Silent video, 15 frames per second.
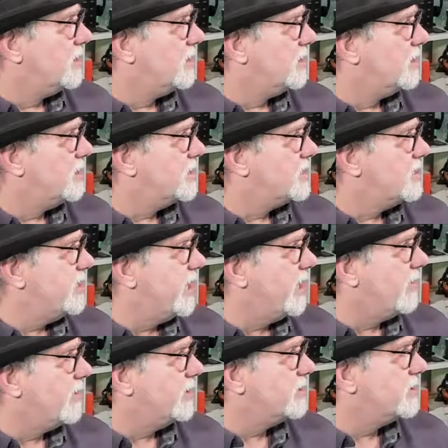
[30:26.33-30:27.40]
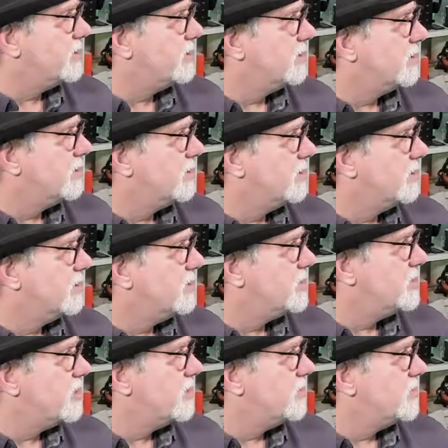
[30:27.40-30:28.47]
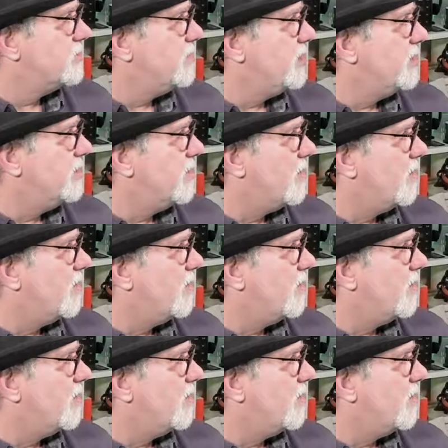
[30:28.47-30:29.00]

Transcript: Let's see how it shows me the whole